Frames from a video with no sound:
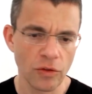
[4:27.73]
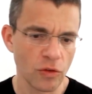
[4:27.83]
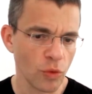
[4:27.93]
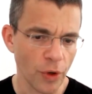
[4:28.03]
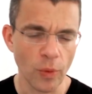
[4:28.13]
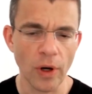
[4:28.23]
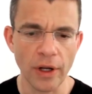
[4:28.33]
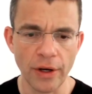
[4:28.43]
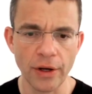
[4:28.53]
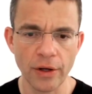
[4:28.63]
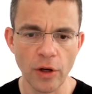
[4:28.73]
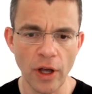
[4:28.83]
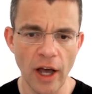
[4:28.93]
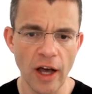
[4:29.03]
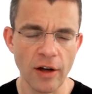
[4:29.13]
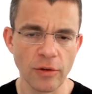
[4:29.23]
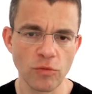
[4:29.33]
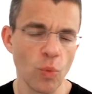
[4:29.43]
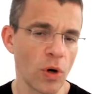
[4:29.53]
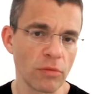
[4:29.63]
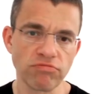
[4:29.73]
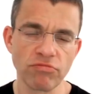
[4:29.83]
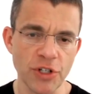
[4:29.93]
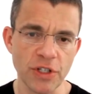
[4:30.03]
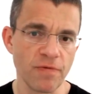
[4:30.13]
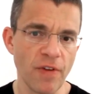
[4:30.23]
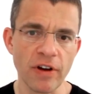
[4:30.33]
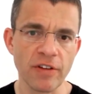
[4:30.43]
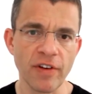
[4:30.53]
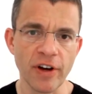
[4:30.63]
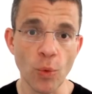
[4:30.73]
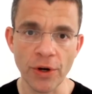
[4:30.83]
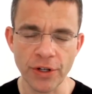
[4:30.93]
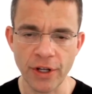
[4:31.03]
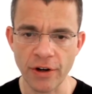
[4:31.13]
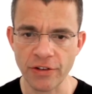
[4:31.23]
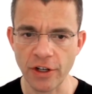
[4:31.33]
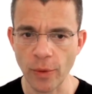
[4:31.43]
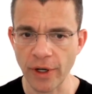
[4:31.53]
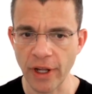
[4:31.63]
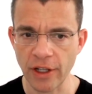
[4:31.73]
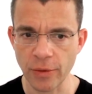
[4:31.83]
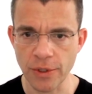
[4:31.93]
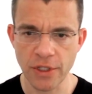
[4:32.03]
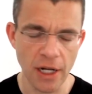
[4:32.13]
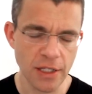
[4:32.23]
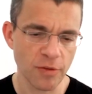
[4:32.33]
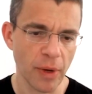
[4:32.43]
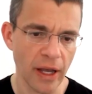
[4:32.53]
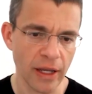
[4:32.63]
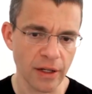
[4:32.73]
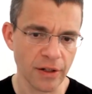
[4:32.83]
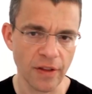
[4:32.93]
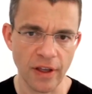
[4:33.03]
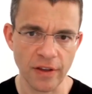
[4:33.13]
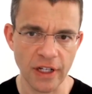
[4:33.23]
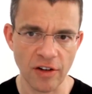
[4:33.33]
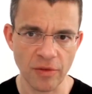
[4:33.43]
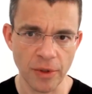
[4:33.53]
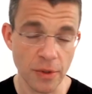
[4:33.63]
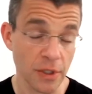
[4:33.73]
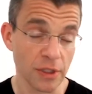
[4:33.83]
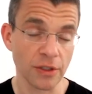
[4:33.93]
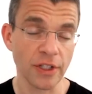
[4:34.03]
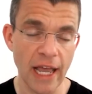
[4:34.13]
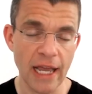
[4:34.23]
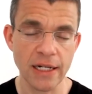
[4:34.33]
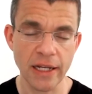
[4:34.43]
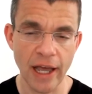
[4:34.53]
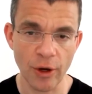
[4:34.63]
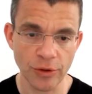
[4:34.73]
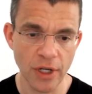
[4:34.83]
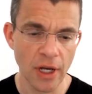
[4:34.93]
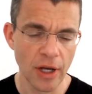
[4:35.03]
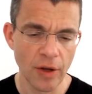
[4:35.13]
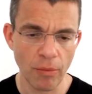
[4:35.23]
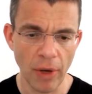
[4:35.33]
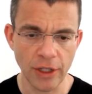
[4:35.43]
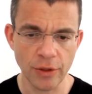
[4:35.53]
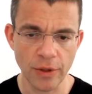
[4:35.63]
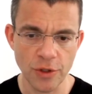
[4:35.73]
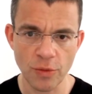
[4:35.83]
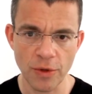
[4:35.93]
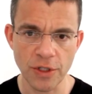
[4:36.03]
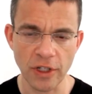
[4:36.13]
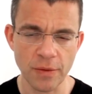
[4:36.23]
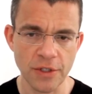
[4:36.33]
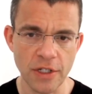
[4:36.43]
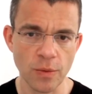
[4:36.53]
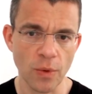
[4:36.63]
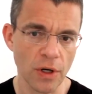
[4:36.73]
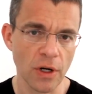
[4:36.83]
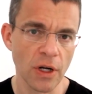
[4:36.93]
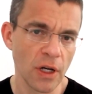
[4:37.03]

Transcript: 21 ha- were just very, very weird years. On one hand, there was tons of buying. On the other hand, the government was literally handing out money to consumers. Delinquencies were